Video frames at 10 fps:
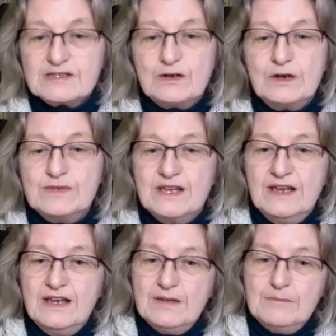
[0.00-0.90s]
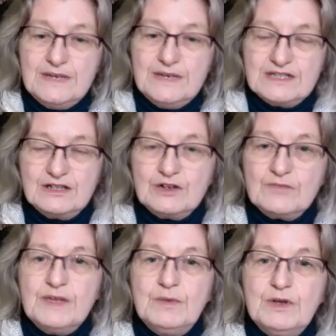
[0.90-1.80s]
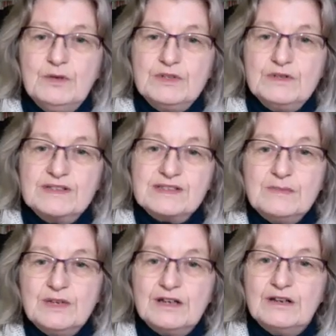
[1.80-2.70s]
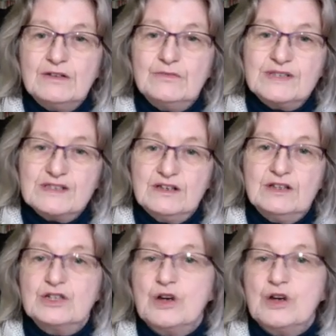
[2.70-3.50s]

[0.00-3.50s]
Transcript: So I was meeting a lot of people who were doing similar research